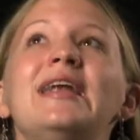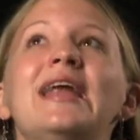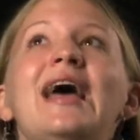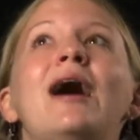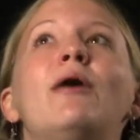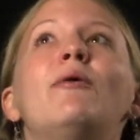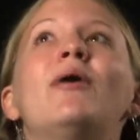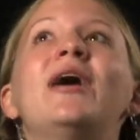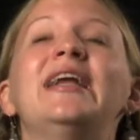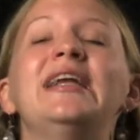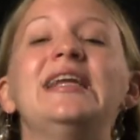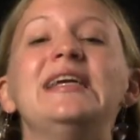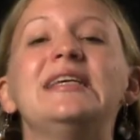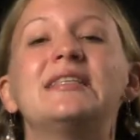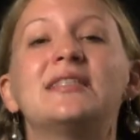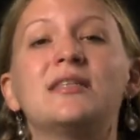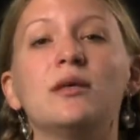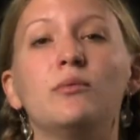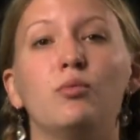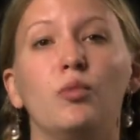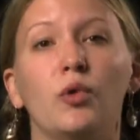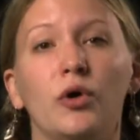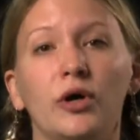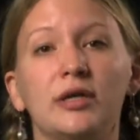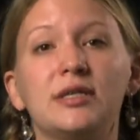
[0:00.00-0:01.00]
now I need
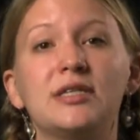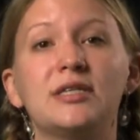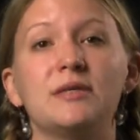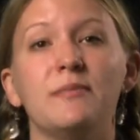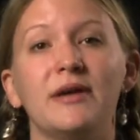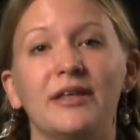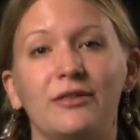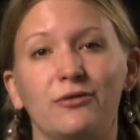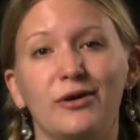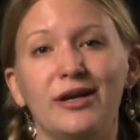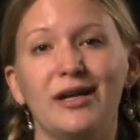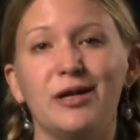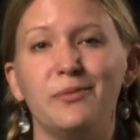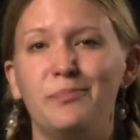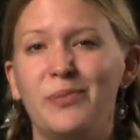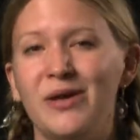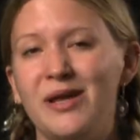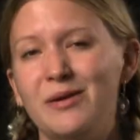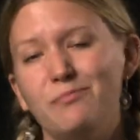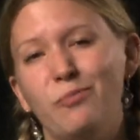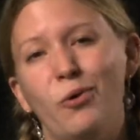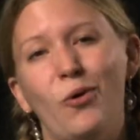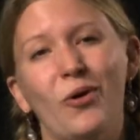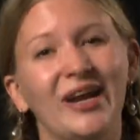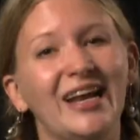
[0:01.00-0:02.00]
some wordsmithery to
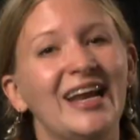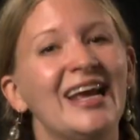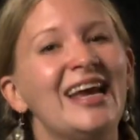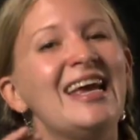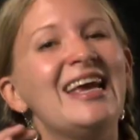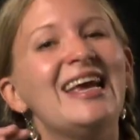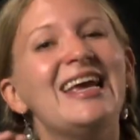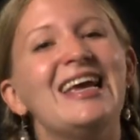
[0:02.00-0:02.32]
pinpoint